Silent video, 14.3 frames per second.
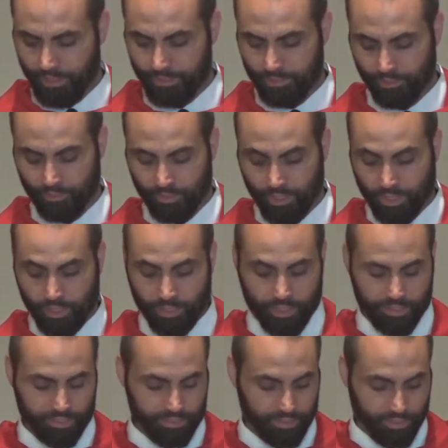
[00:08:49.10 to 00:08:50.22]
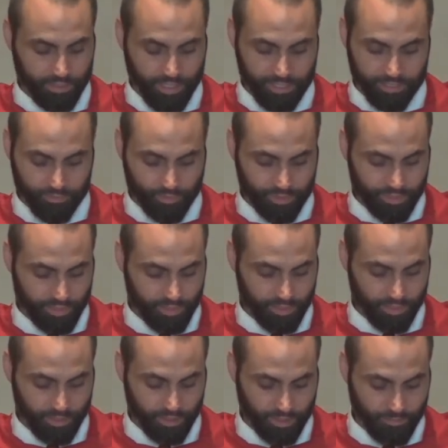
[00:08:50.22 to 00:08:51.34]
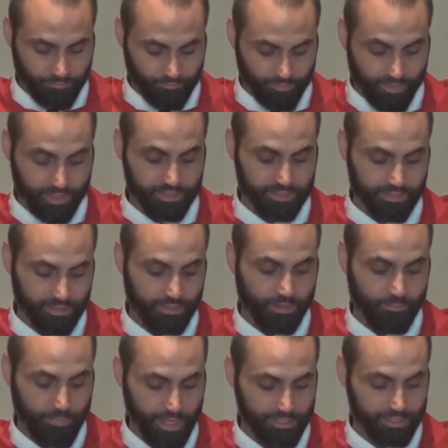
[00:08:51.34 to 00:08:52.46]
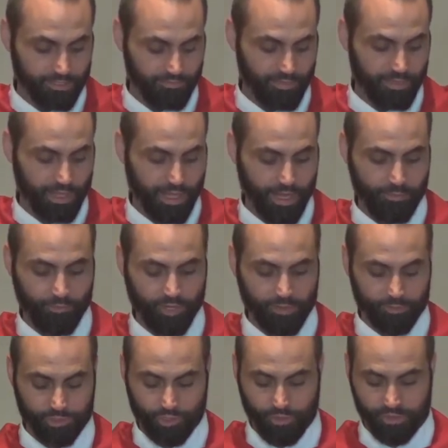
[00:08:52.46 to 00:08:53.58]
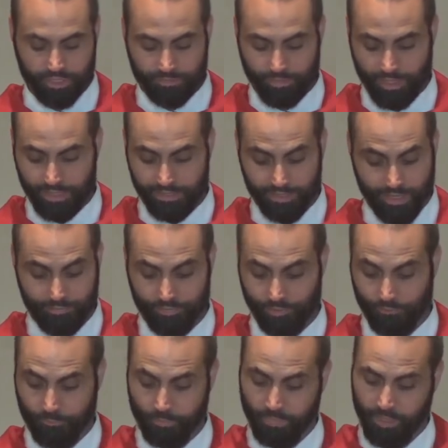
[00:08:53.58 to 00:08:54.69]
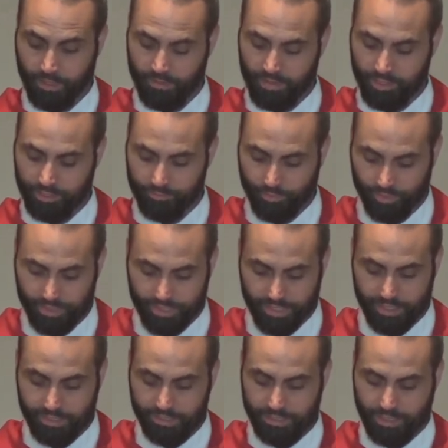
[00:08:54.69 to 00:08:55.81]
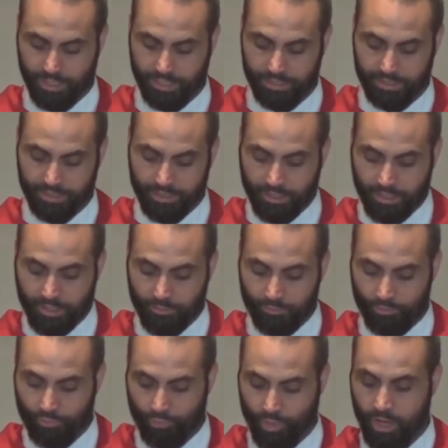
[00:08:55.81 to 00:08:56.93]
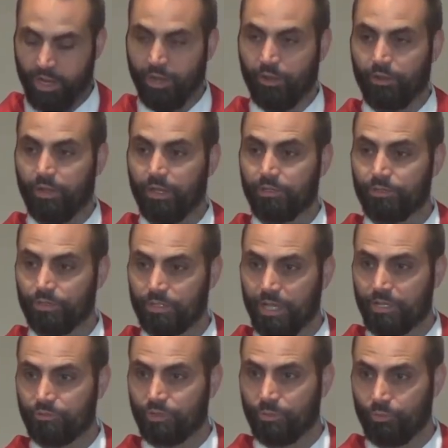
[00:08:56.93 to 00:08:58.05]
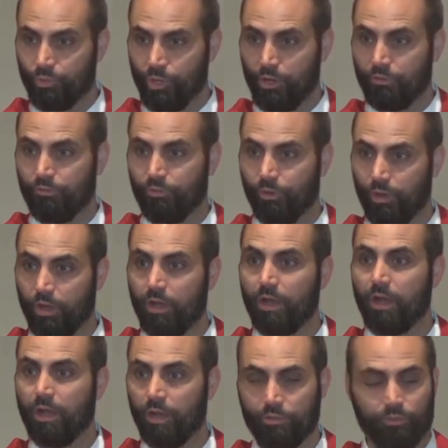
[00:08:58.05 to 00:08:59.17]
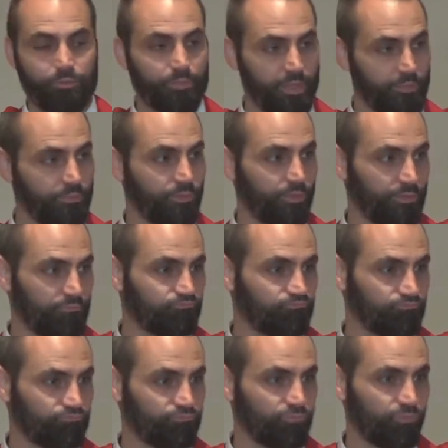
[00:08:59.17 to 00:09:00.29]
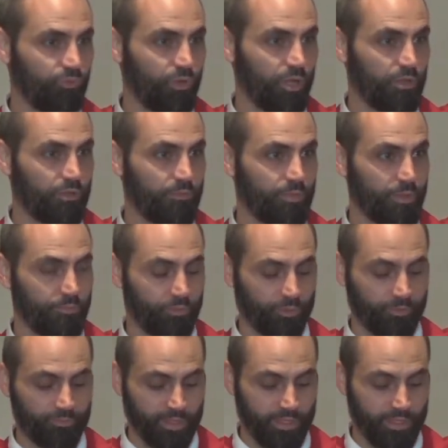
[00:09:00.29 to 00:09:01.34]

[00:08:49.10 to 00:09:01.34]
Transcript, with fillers: So this is, this is what the, the, this, the message that Abraham is showing us by example. This persistent prayer, intercessory prayer for other people, for other people.